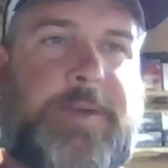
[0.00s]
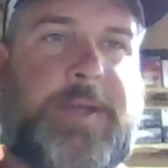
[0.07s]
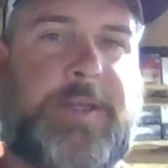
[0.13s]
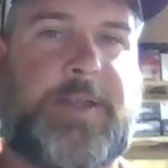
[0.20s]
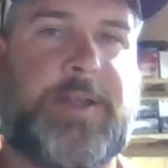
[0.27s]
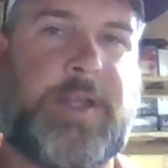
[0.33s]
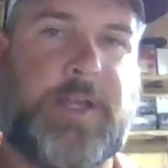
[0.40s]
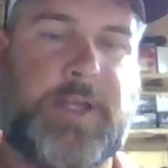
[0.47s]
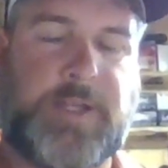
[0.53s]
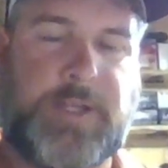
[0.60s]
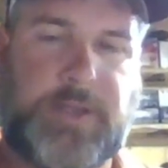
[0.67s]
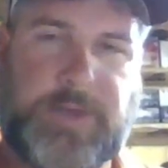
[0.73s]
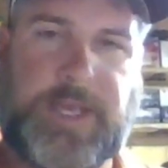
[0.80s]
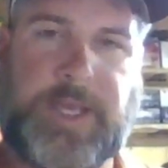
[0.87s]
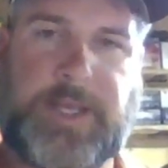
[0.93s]
But
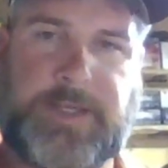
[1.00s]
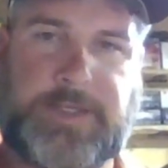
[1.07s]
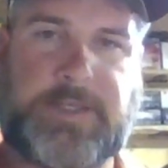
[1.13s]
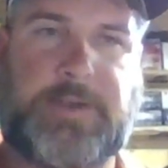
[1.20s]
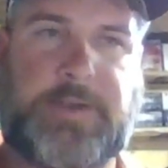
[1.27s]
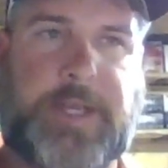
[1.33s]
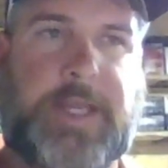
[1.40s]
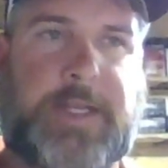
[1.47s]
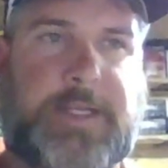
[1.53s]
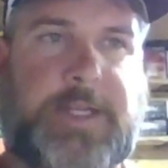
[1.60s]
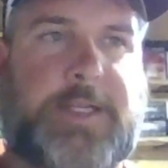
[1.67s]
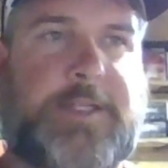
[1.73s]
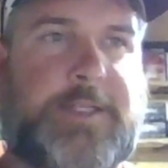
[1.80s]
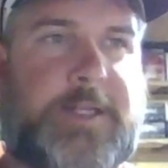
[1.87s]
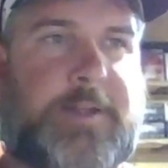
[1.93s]
you can
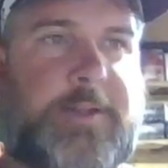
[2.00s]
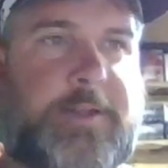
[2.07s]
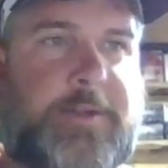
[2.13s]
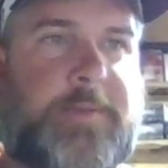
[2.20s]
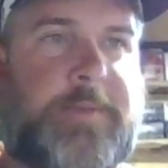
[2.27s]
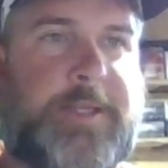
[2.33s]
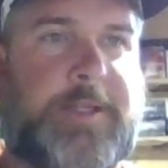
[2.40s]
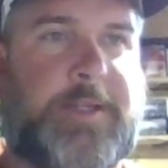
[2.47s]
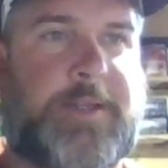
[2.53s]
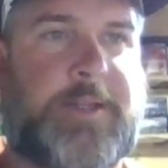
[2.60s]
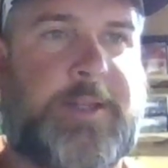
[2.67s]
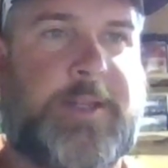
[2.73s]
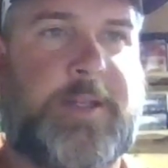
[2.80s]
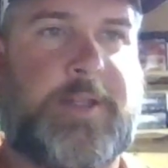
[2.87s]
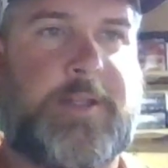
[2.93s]
kind of tell a little bit.
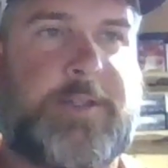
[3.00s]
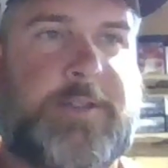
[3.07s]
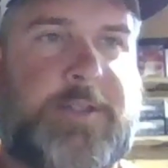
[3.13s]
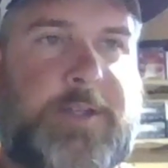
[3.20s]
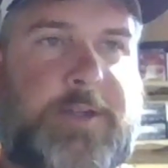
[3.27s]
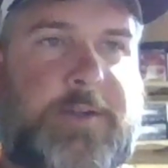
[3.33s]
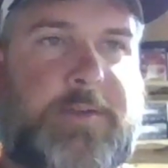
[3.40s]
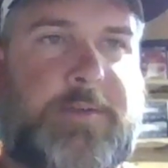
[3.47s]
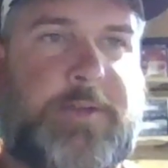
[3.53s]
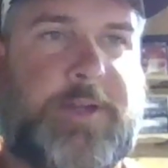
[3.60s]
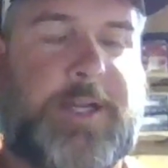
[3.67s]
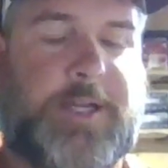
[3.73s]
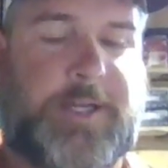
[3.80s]
So